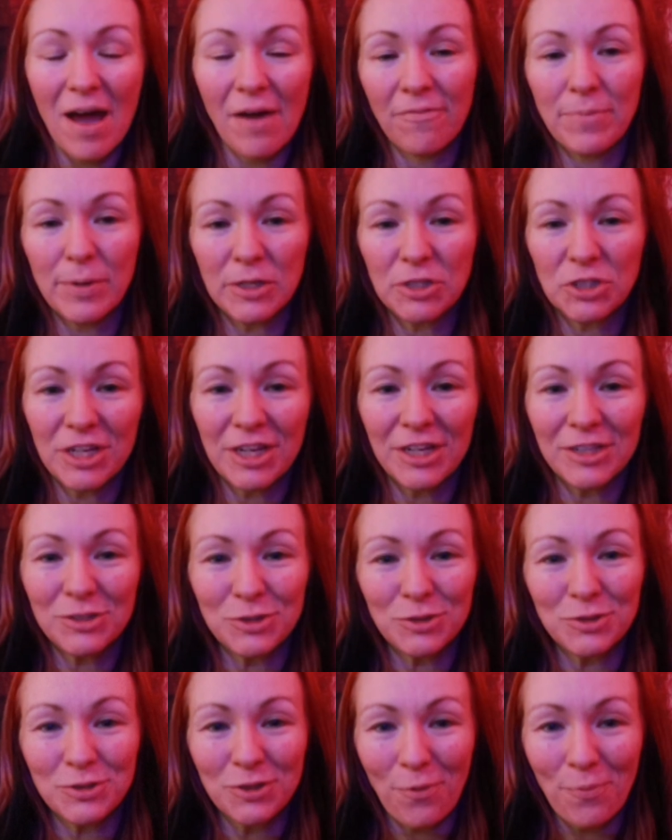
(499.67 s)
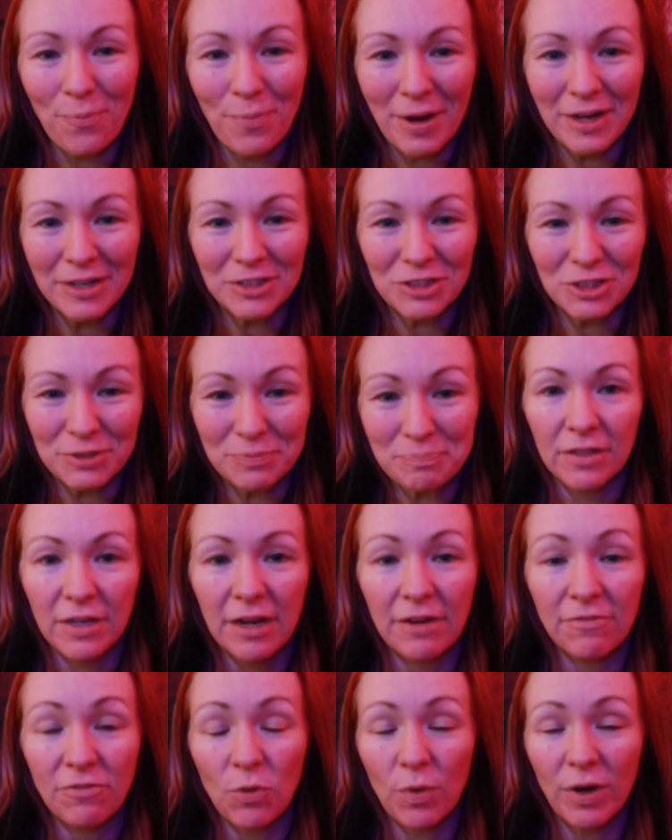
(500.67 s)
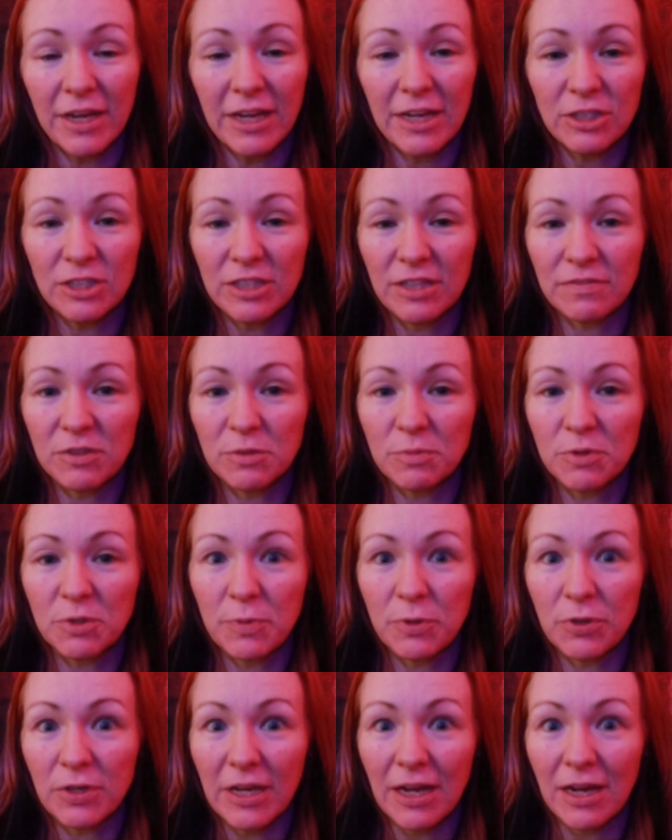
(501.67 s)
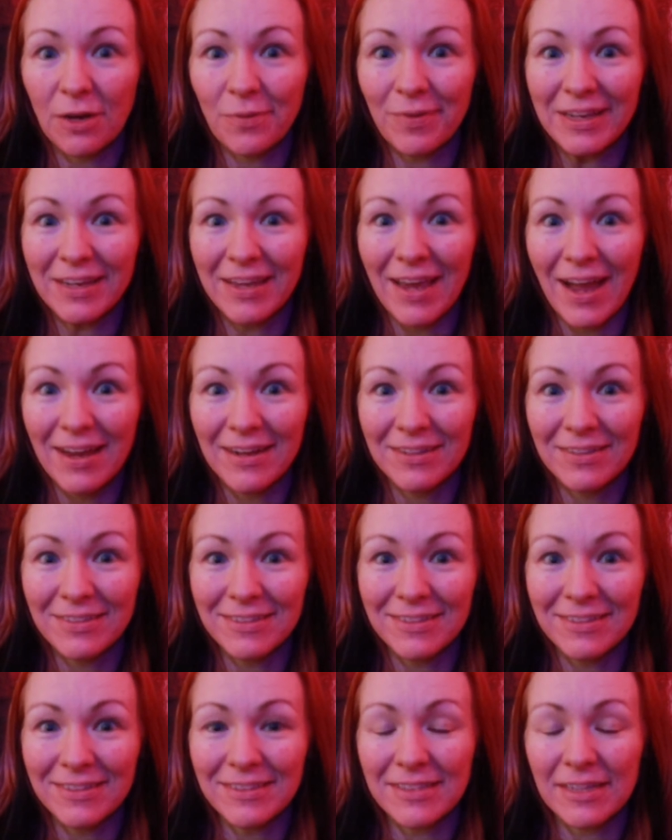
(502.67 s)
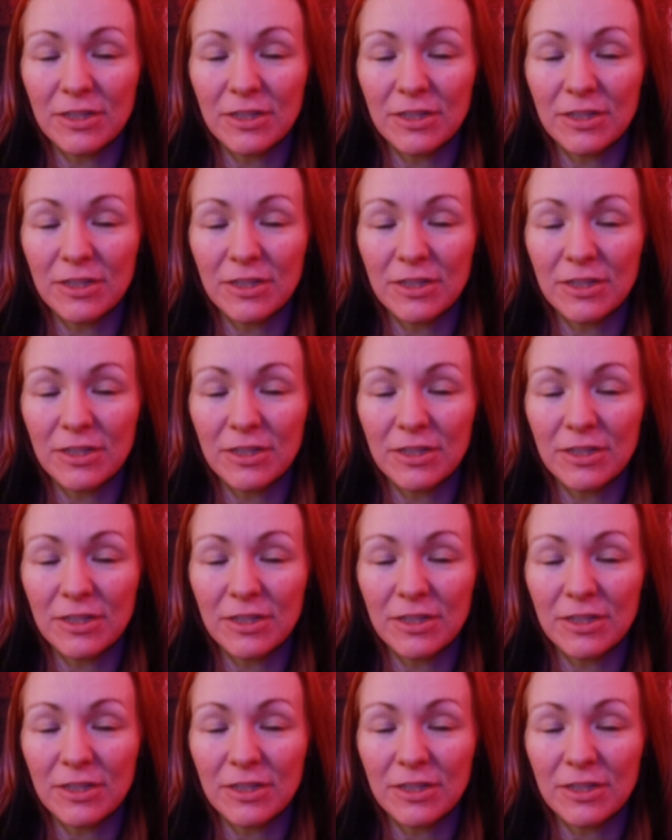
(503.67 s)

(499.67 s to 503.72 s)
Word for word: Appreciate you so much. And if you want to get yourself some spooky Halloween candles,